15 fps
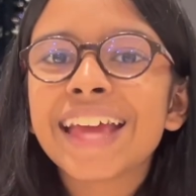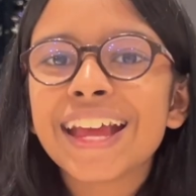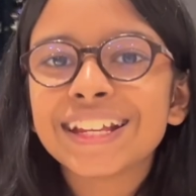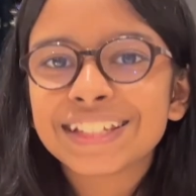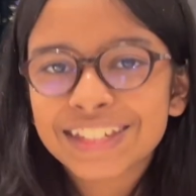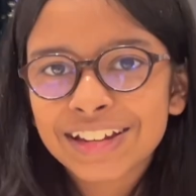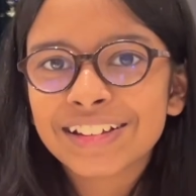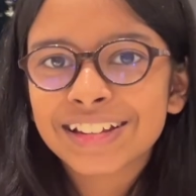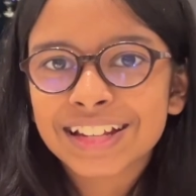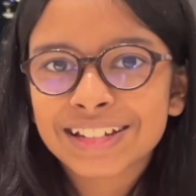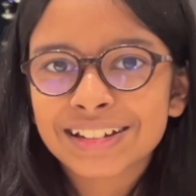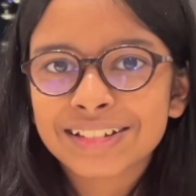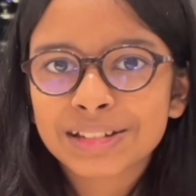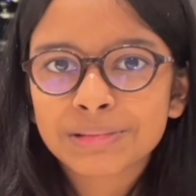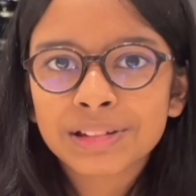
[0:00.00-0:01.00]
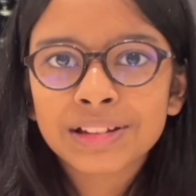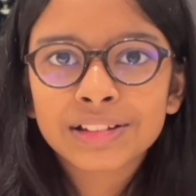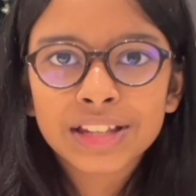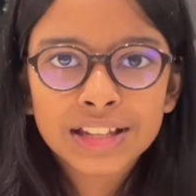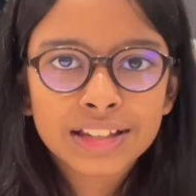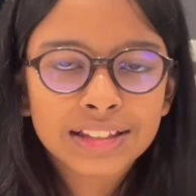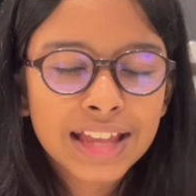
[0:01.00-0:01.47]

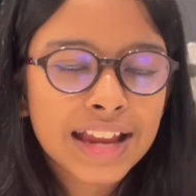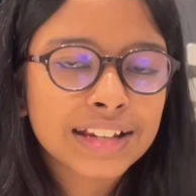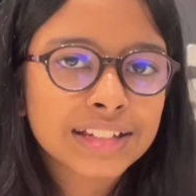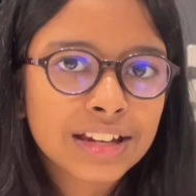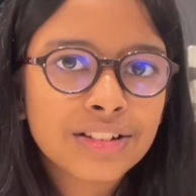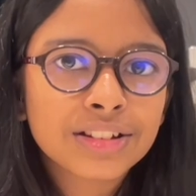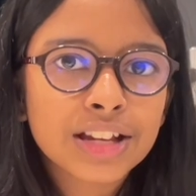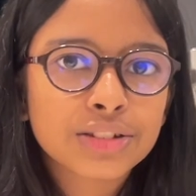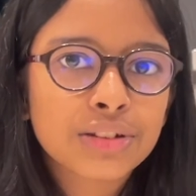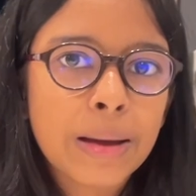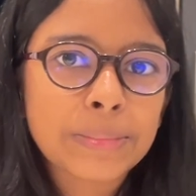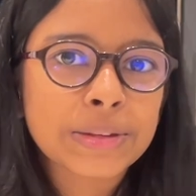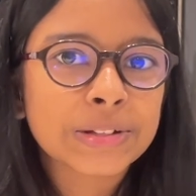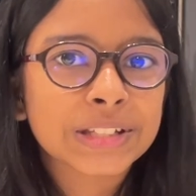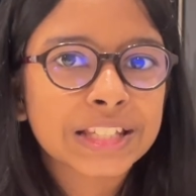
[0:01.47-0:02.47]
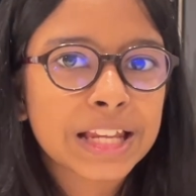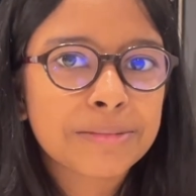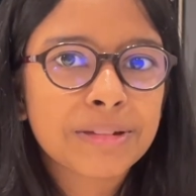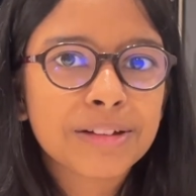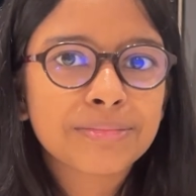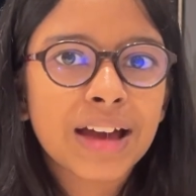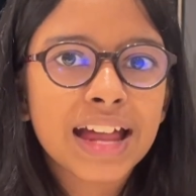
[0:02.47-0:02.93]
they do disrupt your
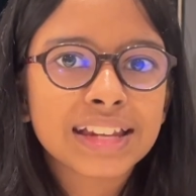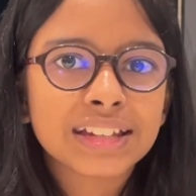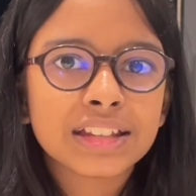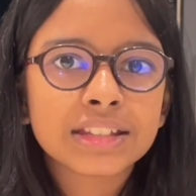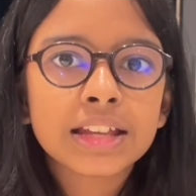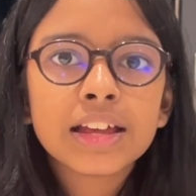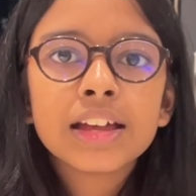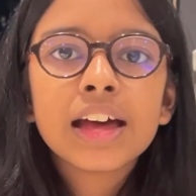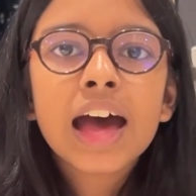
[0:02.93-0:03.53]
sleeping patterns,